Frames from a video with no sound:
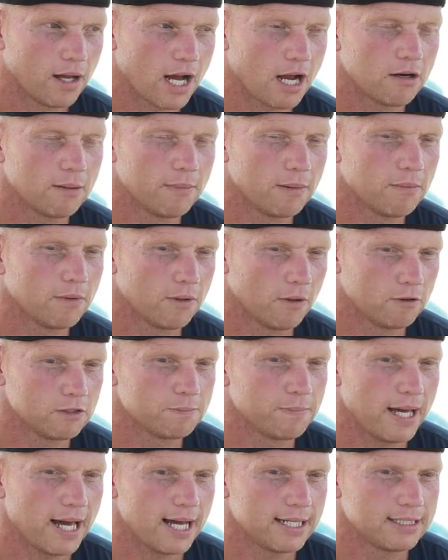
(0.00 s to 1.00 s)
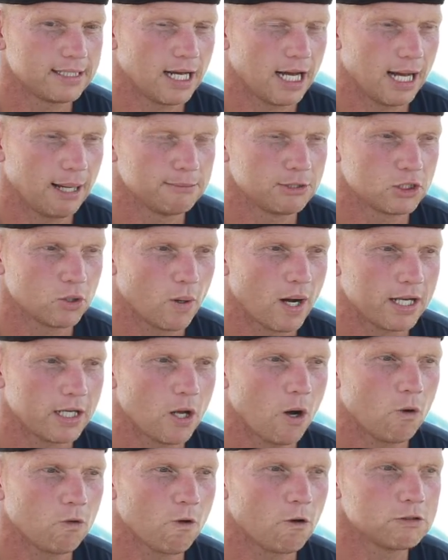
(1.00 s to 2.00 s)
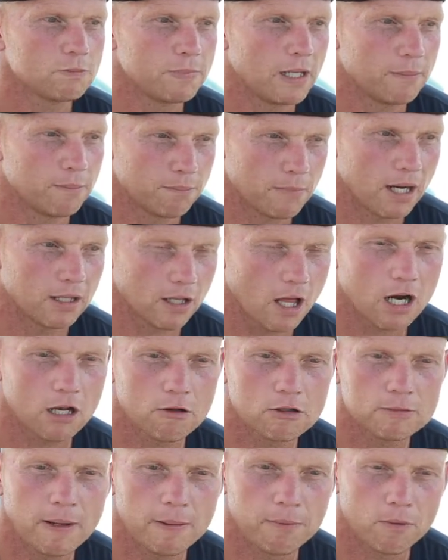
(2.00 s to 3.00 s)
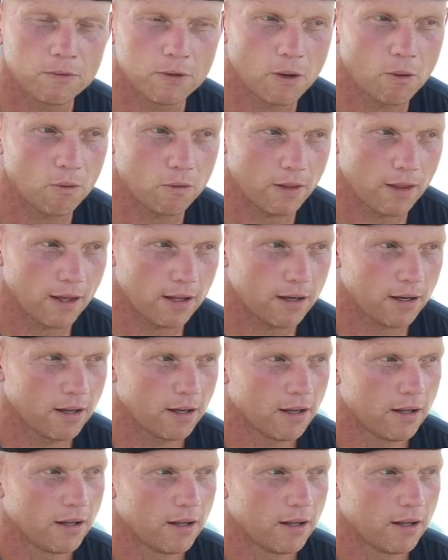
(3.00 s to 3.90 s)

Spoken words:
I remember those bad times. So I know those people. A lot of those people know that.